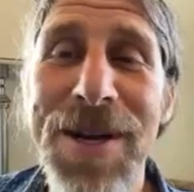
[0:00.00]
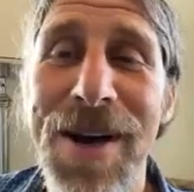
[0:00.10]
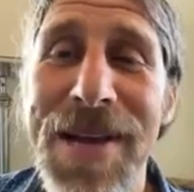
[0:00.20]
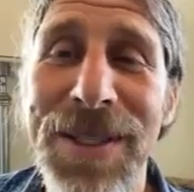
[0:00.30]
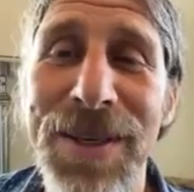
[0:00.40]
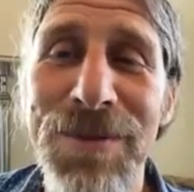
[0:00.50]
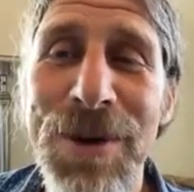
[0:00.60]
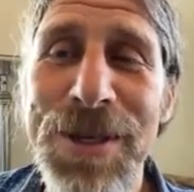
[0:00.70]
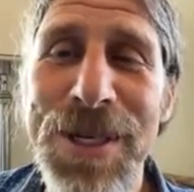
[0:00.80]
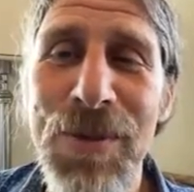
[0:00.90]
that the roots
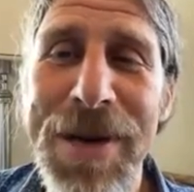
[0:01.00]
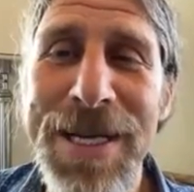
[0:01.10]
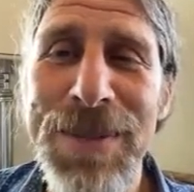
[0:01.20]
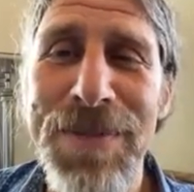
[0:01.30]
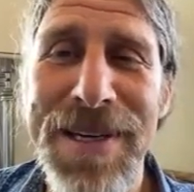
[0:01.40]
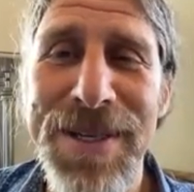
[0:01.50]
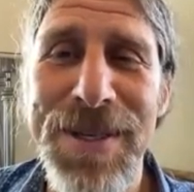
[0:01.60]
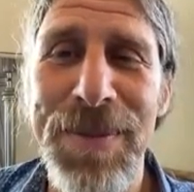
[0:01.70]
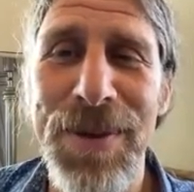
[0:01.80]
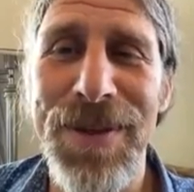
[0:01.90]
and wings
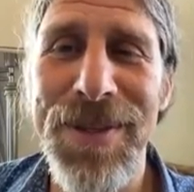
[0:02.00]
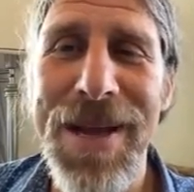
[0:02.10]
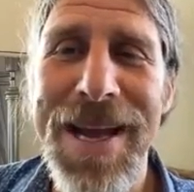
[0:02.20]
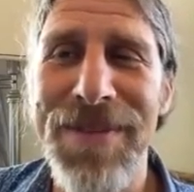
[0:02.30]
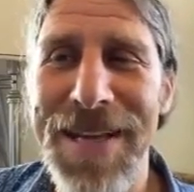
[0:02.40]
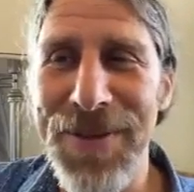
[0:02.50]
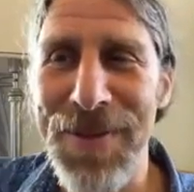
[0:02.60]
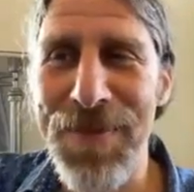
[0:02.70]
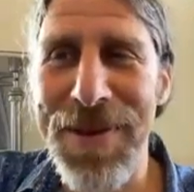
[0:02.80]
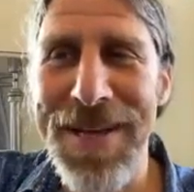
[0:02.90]
principle. You have like
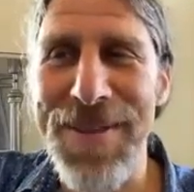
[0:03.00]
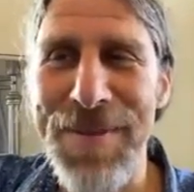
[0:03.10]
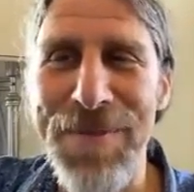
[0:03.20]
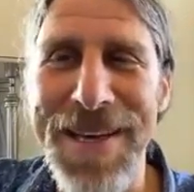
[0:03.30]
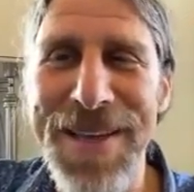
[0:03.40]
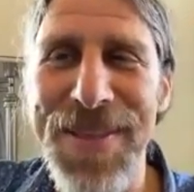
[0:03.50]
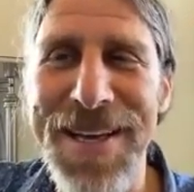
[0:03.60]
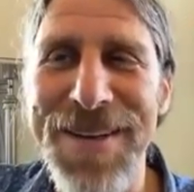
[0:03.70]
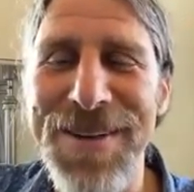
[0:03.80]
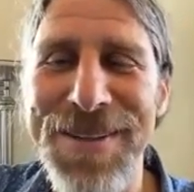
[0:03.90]
the big
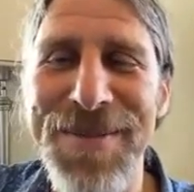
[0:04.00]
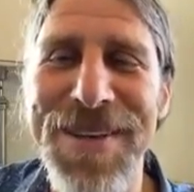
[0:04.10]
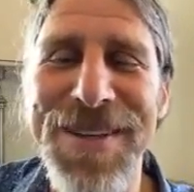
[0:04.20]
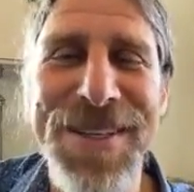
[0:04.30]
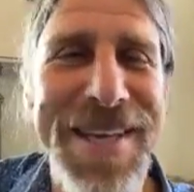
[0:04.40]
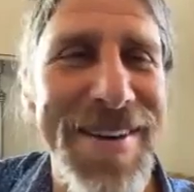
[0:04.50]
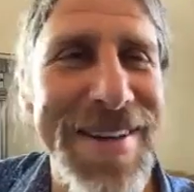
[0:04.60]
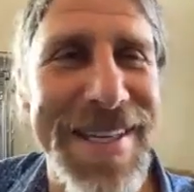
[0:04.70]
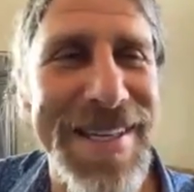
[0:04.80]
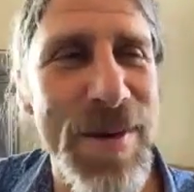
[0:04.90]
thinkers, the
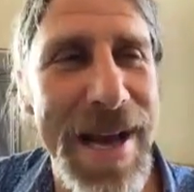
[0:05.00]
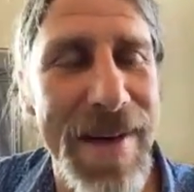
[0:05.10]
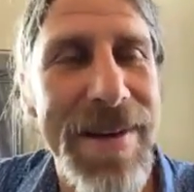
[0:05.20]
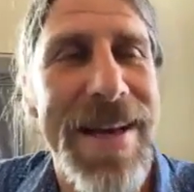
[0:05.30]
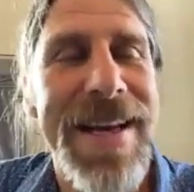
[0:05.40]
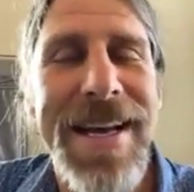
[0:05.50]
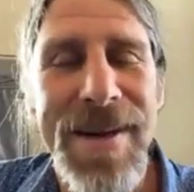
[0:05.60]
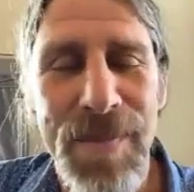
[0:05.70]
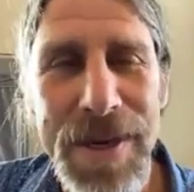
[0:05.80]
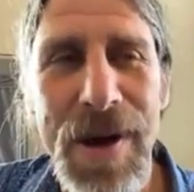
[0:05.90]
visionaries, and you have,
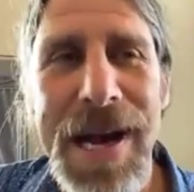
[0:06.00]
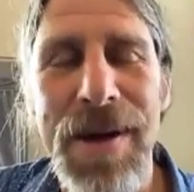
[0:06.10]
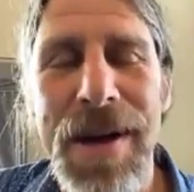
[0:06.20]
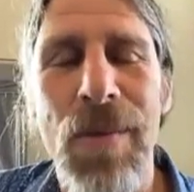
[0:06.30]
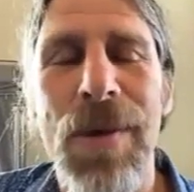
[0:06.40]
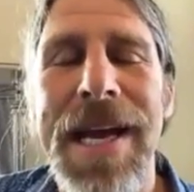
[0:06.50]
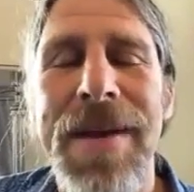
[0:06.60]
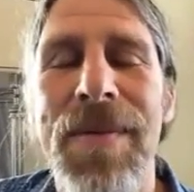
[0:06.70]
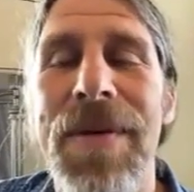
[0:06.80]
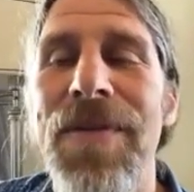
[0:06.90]
when
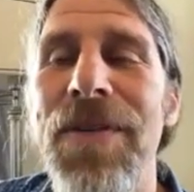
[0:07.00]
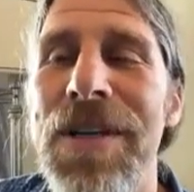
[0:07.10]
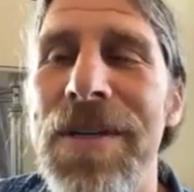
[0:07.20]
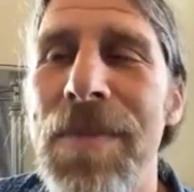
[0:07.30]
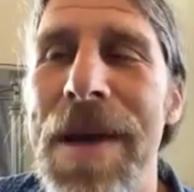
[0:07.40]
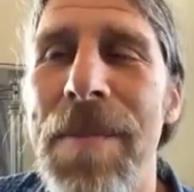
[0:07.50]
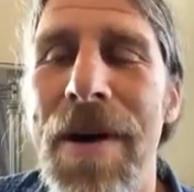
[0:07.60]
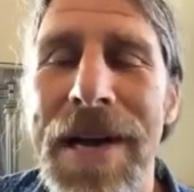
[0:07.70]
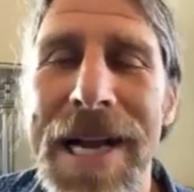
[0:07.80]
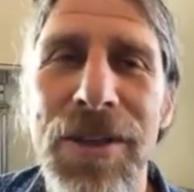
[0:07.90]
I first met
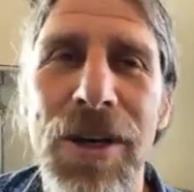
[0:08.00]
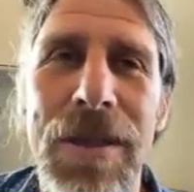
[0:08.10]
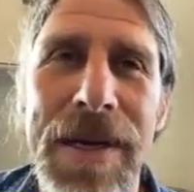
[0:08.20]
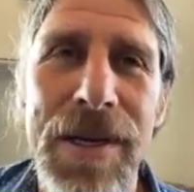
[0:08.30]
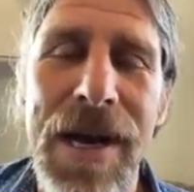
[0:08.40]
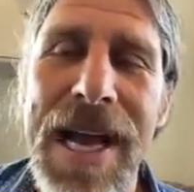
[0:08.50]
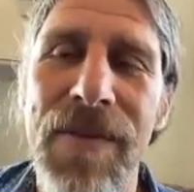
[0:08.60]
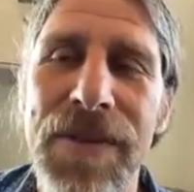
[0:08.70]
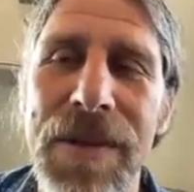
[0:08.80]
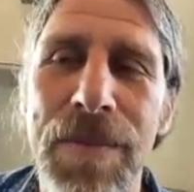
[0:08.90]
Mark, I told him, I
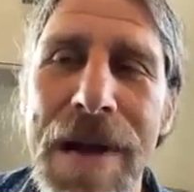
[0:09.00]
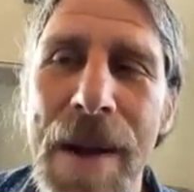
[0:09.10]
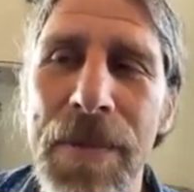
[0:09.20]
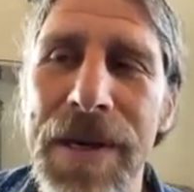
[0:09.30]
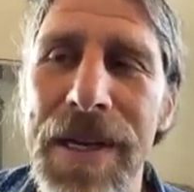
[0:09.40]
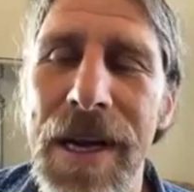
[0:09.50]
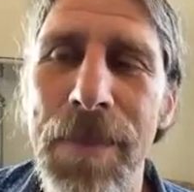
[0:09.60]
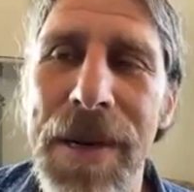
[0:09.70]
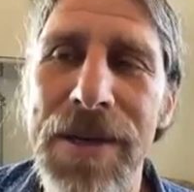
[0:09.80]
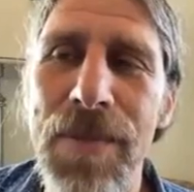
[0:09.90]
have some property
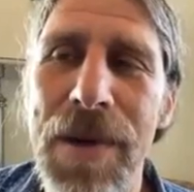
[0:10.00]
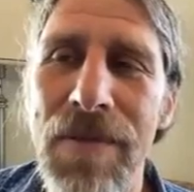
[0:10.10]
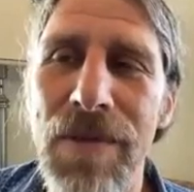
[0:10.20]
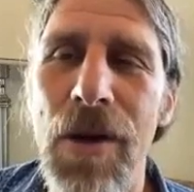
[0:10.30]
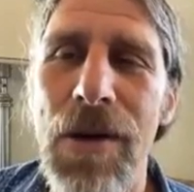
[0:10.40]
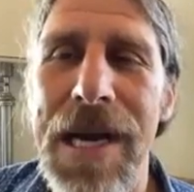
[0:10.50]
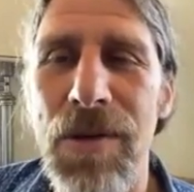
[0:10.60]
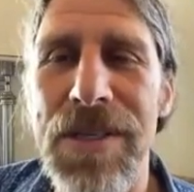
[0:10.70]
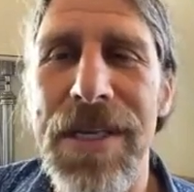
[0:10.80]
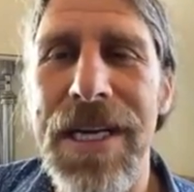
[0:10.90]
up on Ubet Road, and I
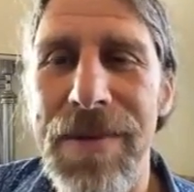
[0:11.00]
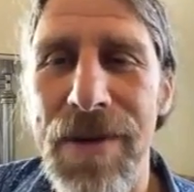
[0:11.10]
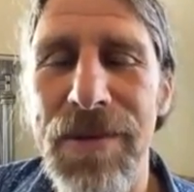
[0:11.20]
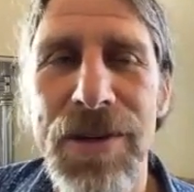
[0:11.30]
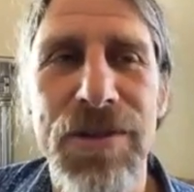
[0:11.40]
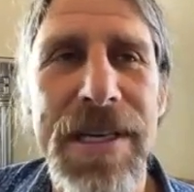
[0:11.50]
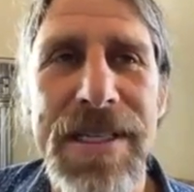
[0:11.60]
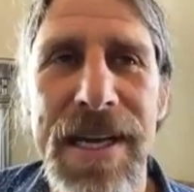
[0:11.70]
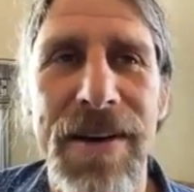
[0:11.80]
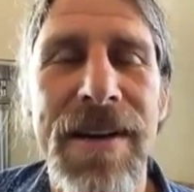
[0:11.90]
was thinking about a retreat
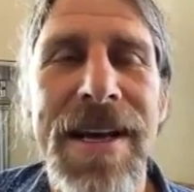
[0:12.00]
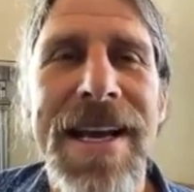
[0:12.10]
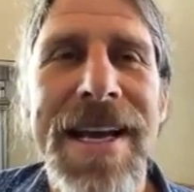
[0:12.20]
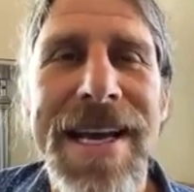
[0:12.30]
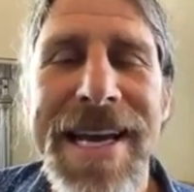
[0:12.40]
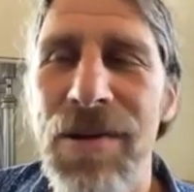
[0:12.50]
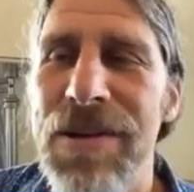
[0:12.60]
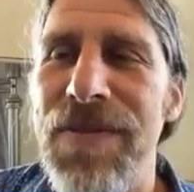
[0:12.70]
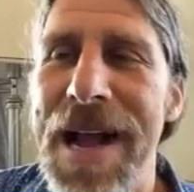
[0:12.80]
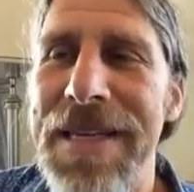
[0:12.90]
center. And it
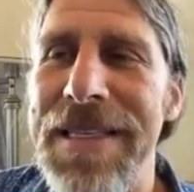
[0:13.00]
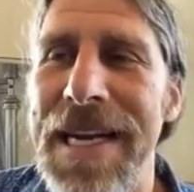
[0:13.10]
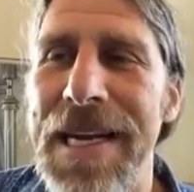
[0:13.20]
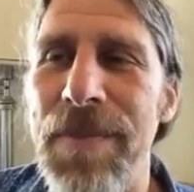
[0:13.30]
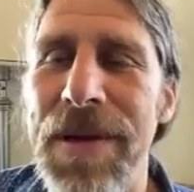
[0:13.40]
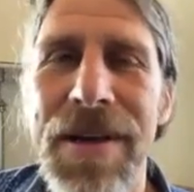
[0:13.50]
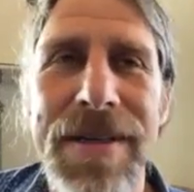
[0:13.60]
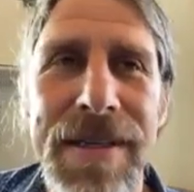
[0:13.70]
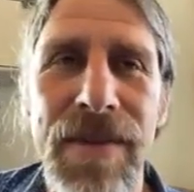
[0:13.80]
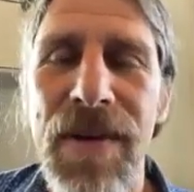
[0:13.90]
was fascinating
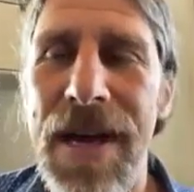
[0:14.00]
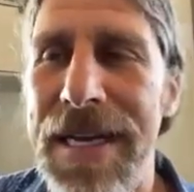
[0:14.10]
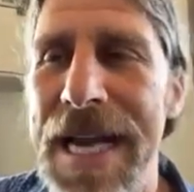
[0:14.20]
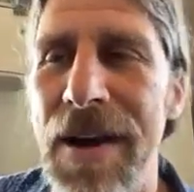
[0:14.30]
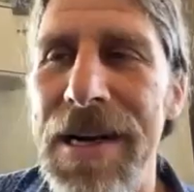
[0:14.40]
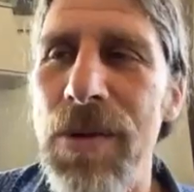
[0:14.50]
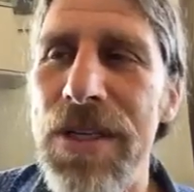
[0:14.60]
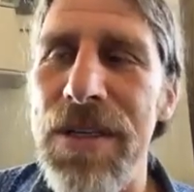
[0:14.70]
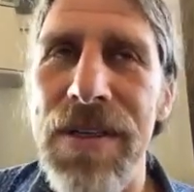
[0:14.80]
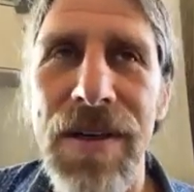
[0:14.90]
because in Nevada County,
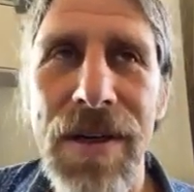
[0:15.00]
which is